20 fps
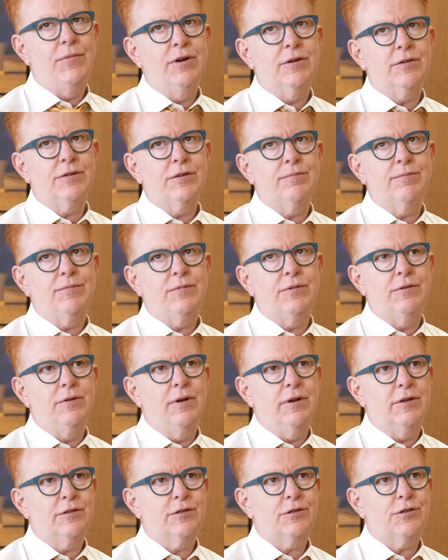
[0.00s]
There's a
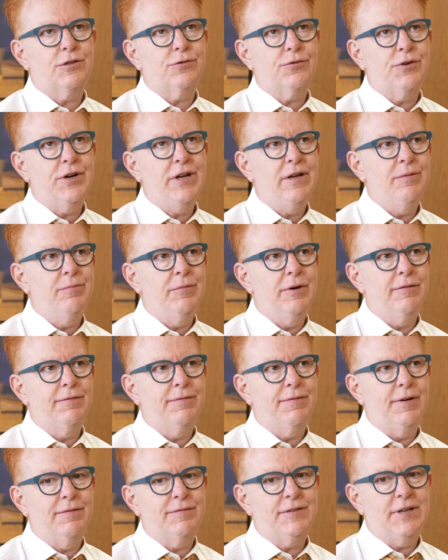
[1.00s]
stream
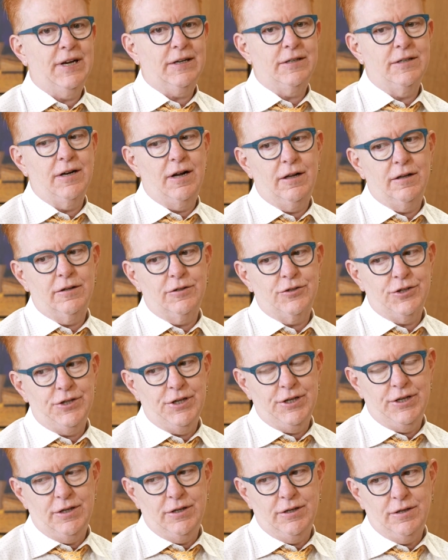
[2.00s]
of
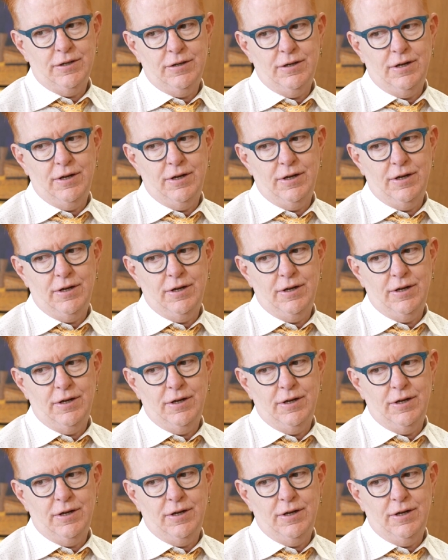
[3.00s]
technology